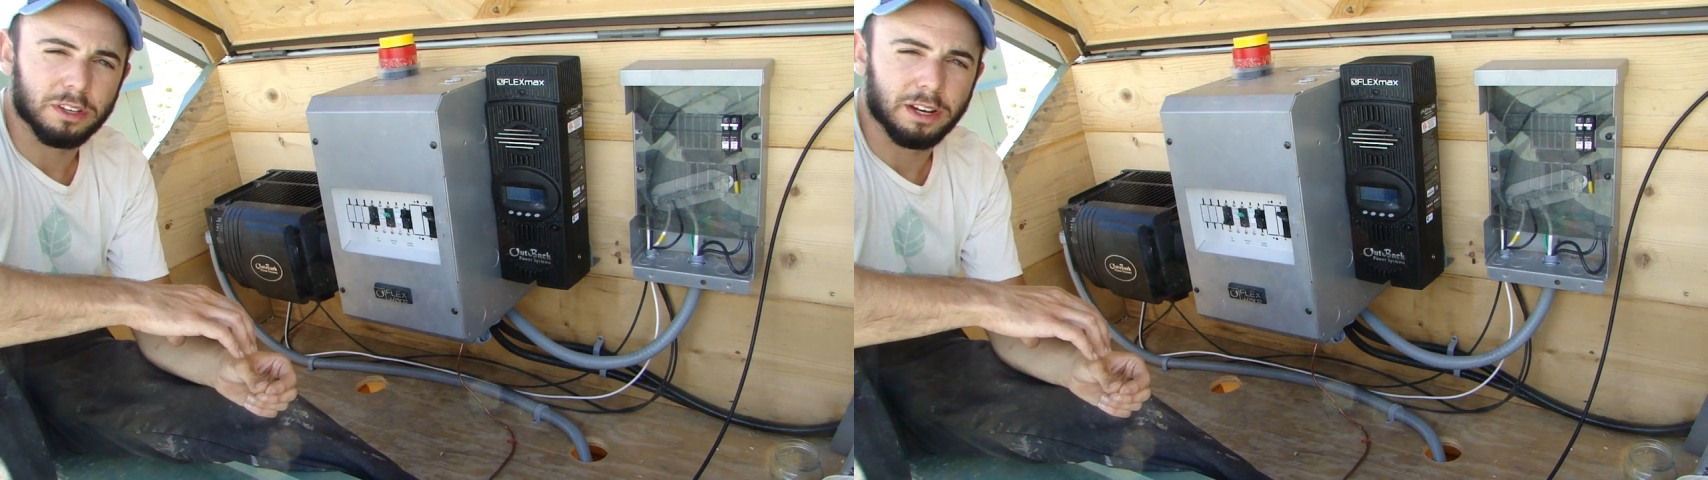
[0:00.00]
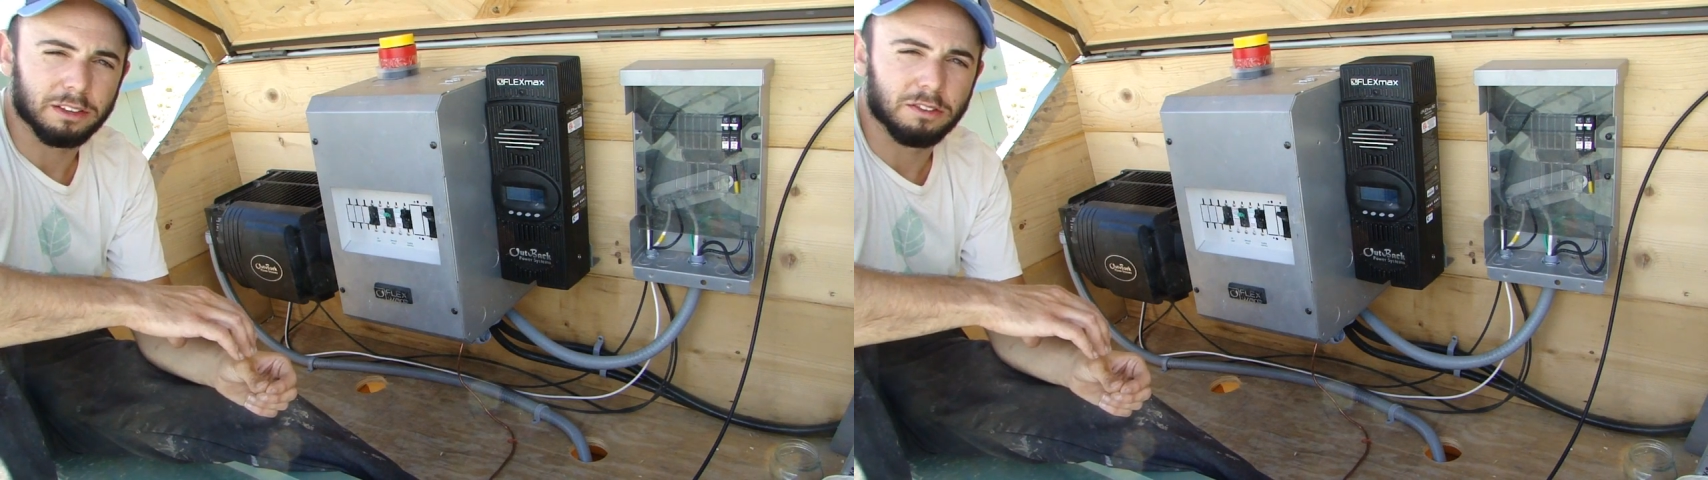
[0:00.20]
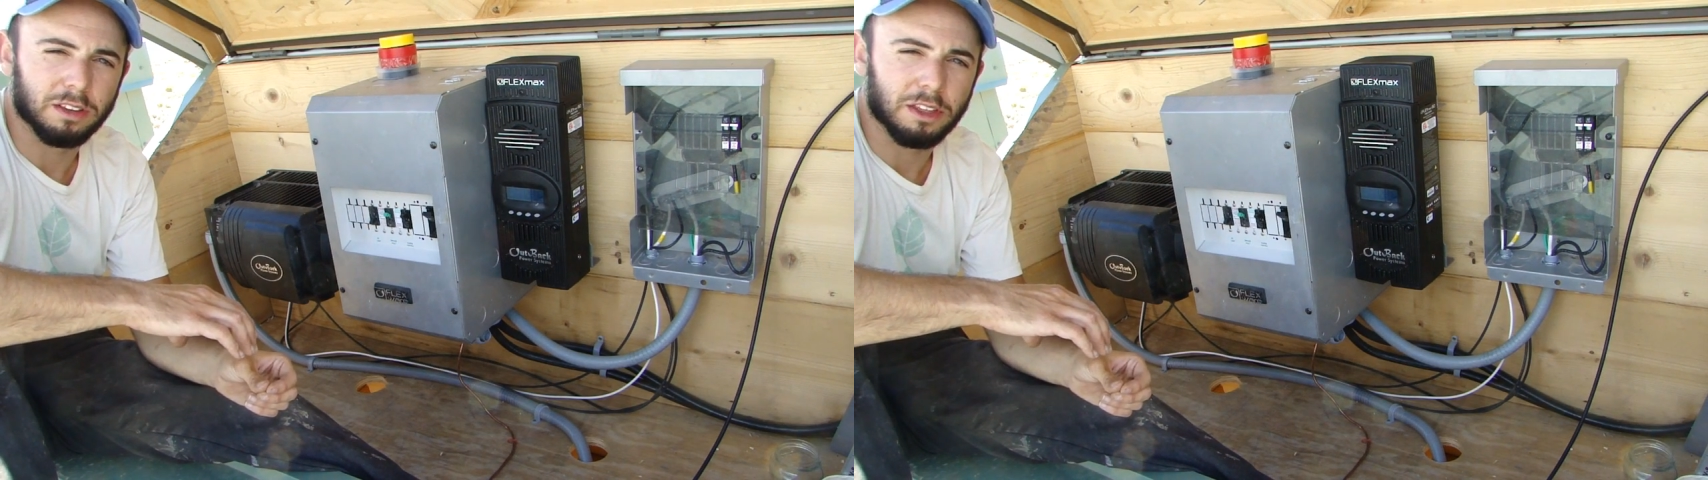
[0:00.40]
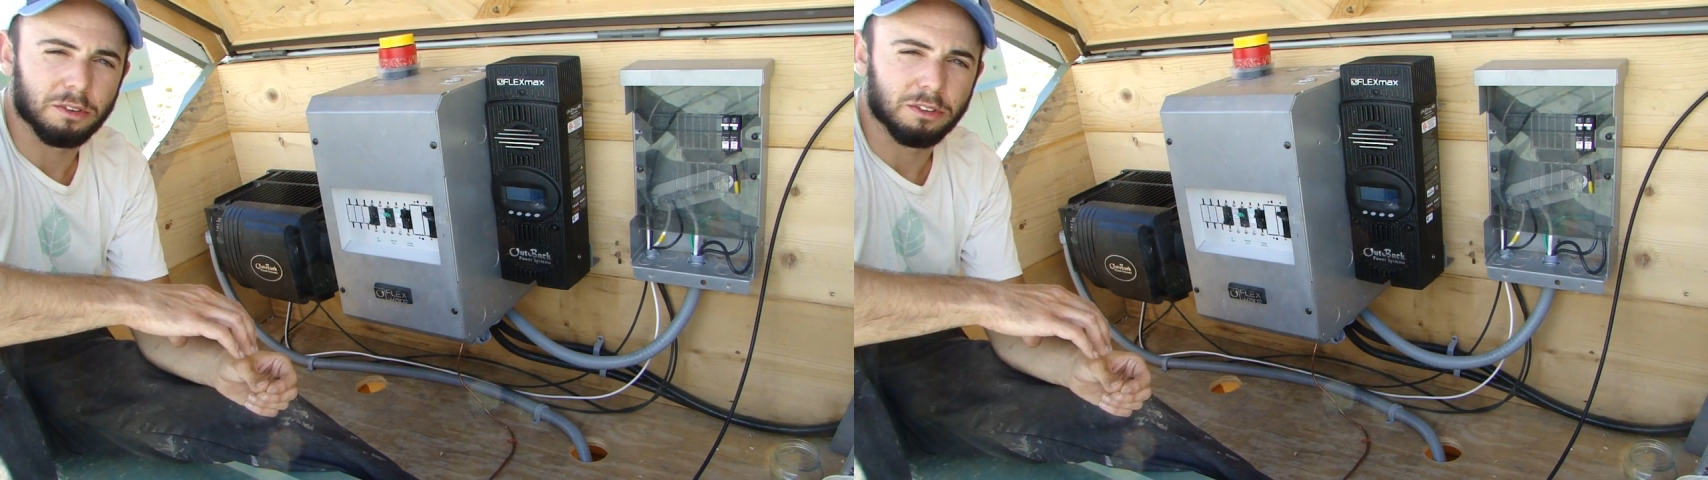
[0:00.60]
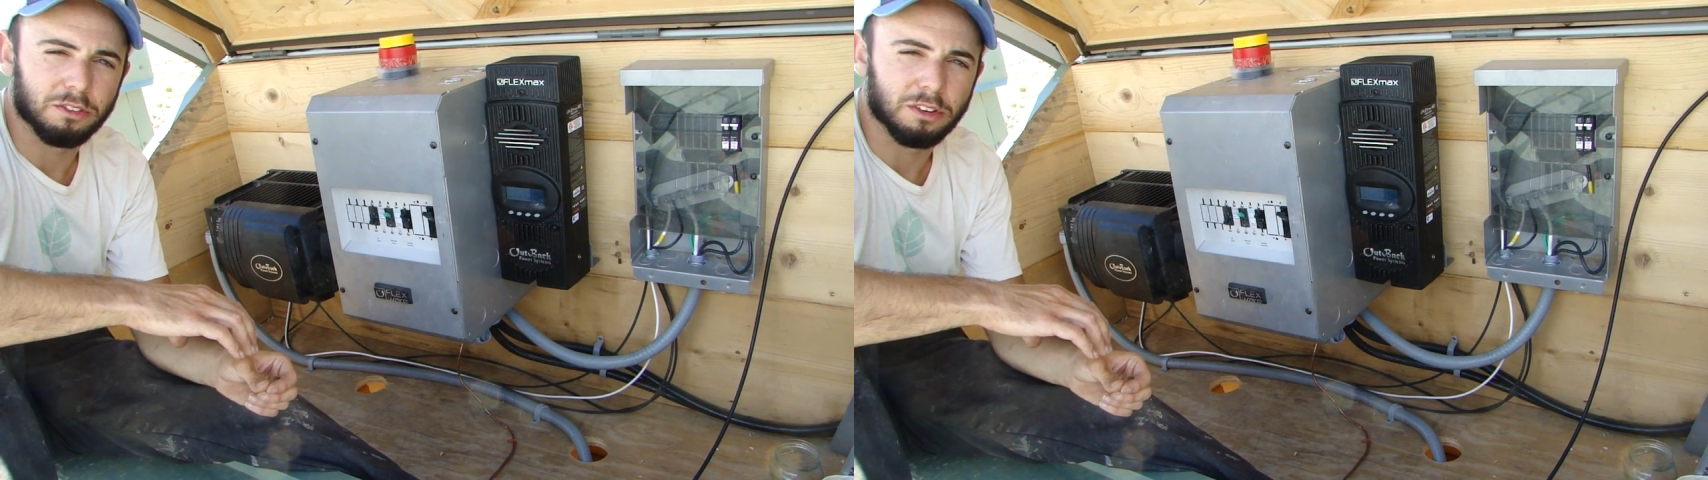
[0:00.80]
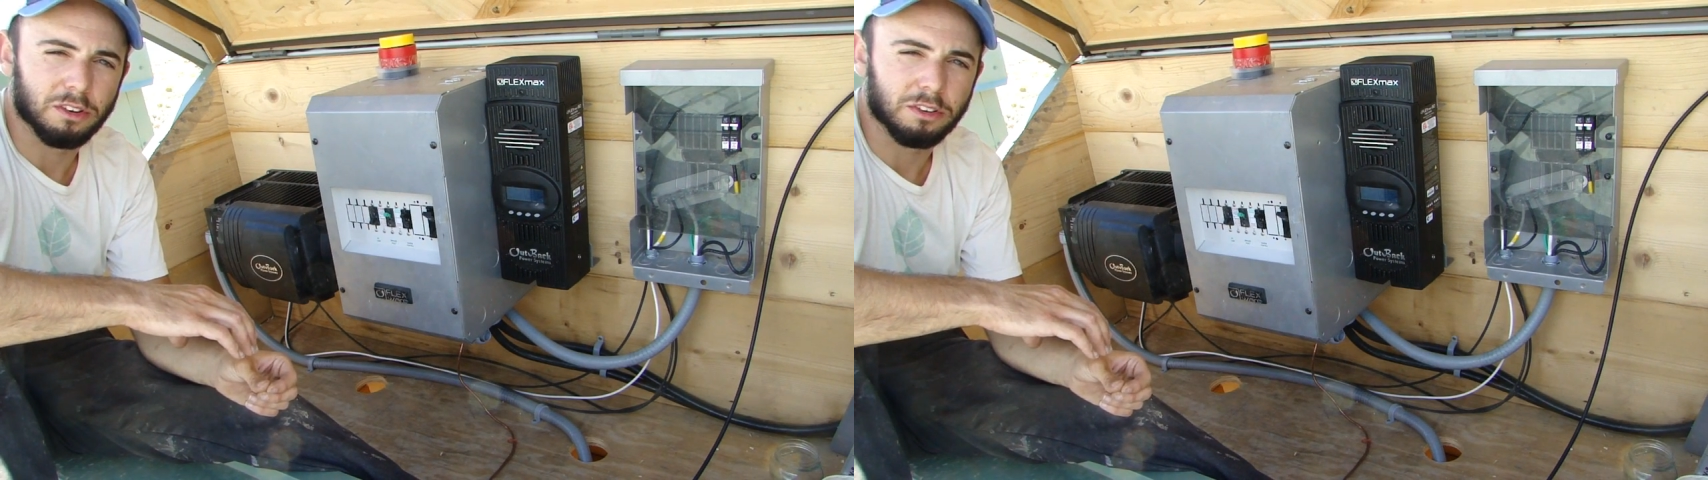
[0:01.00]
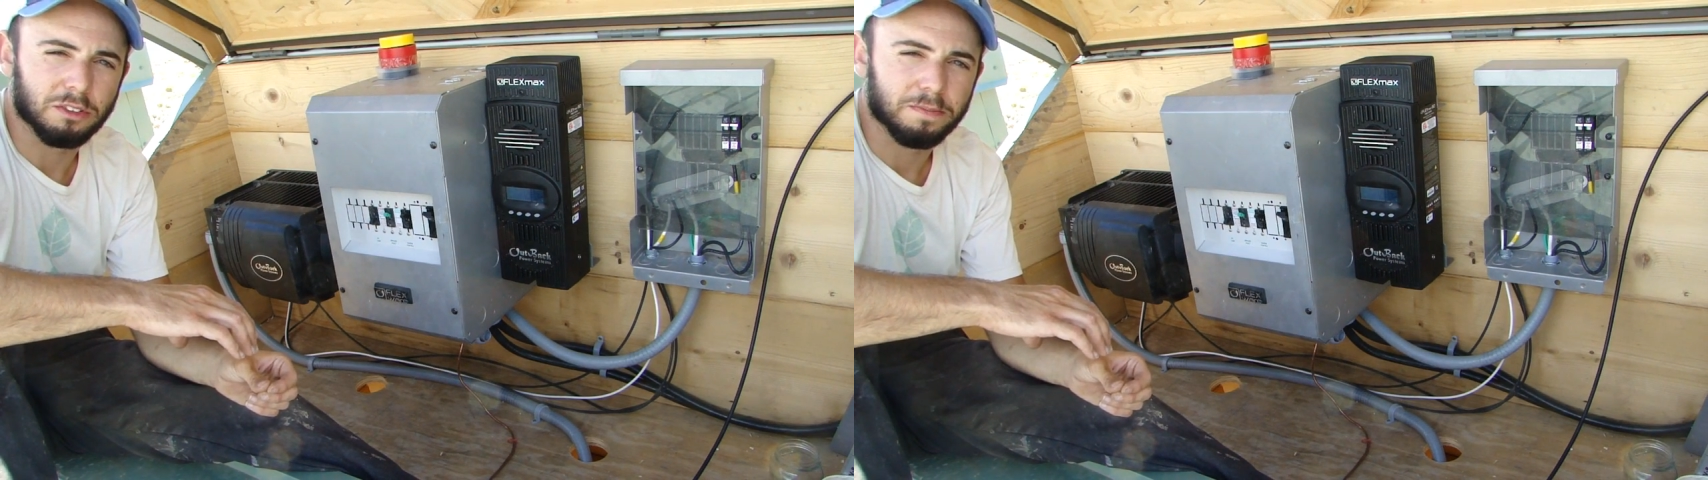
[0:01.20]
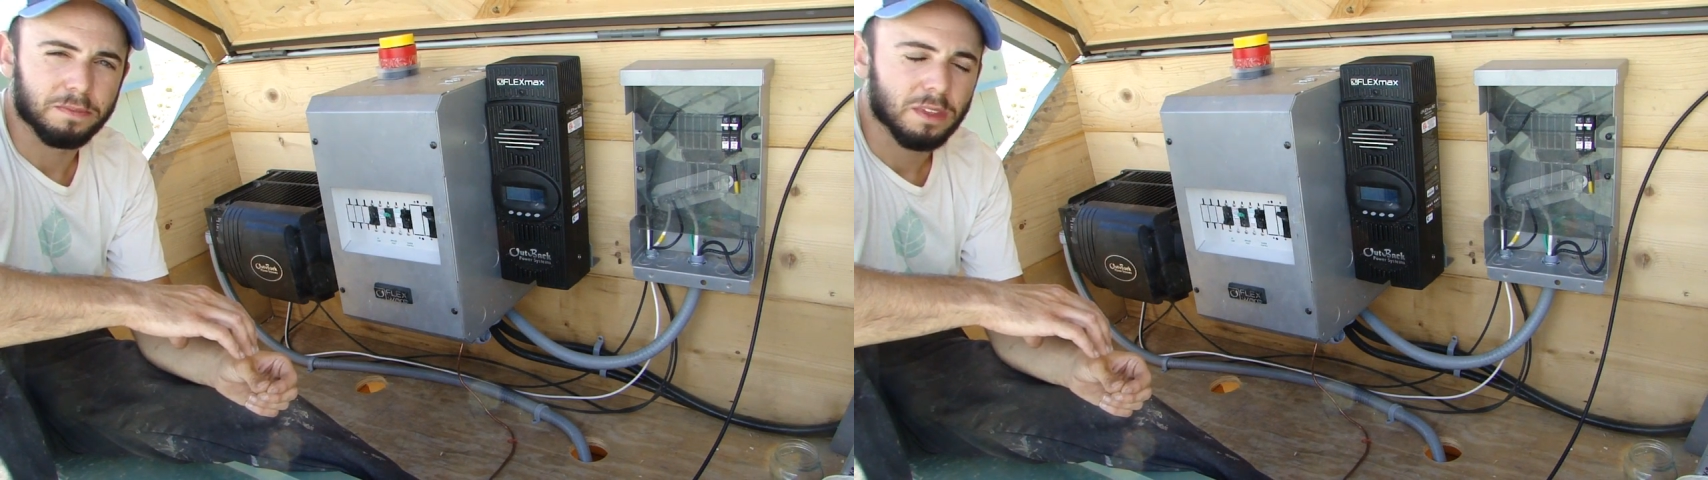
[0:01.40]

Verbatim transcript: connected together in series.